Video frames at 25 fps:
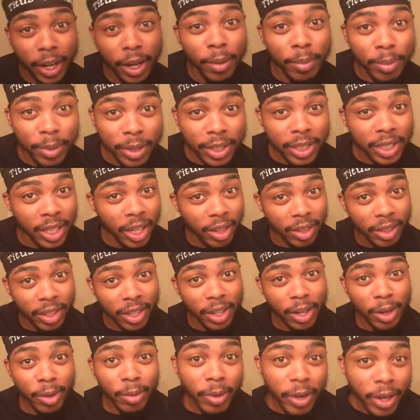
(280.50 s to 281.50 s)
companies out
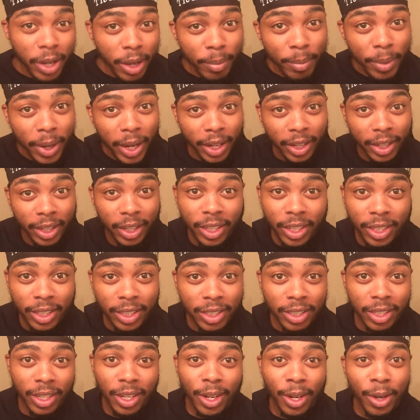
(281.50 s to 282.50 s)
there, Red by
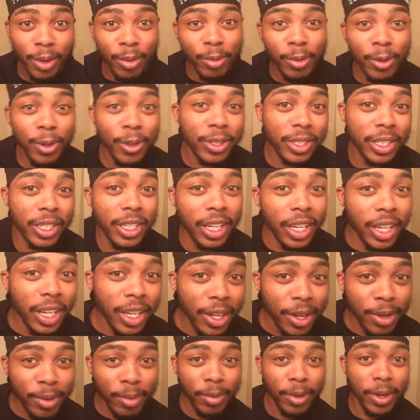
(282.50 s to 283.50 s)
Kiss, Royalty
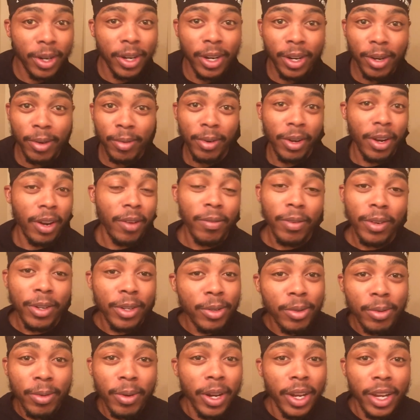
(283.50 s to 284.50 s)
Headwear, whatever
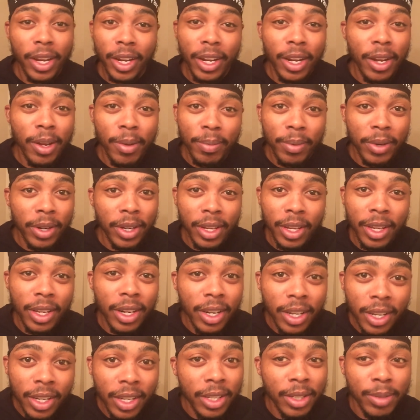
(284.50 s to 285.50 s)
durag company it
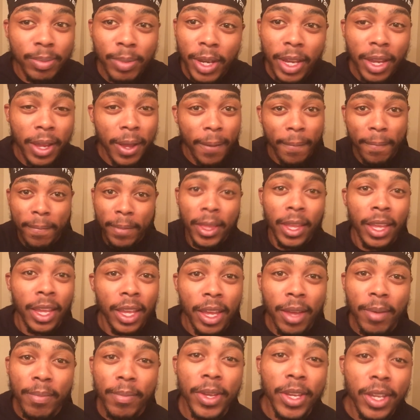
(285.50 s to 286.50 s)
is, man.
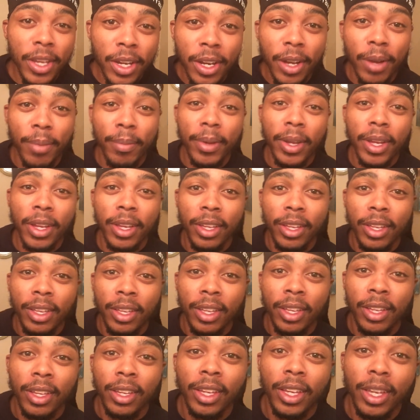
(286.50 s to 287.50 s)
Hit me up, man.
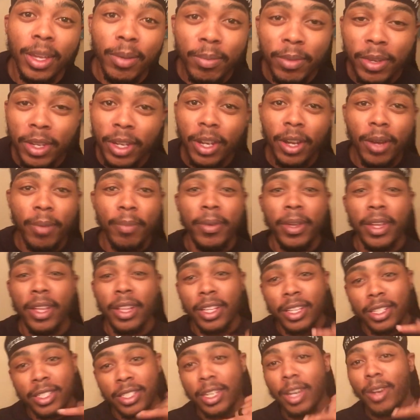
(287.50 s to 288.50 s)

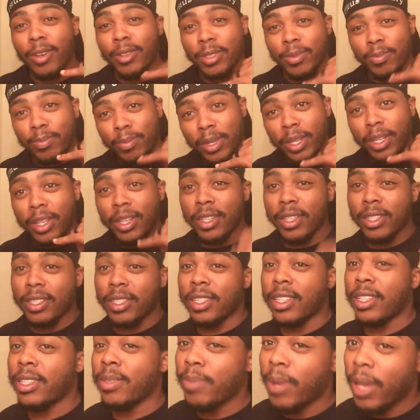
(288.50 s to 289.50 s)
Let's talk some business.
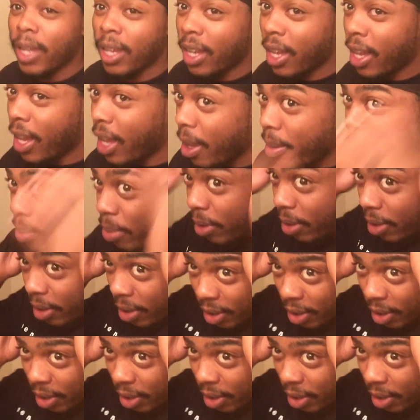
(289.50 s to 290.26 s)
Let's make it happen.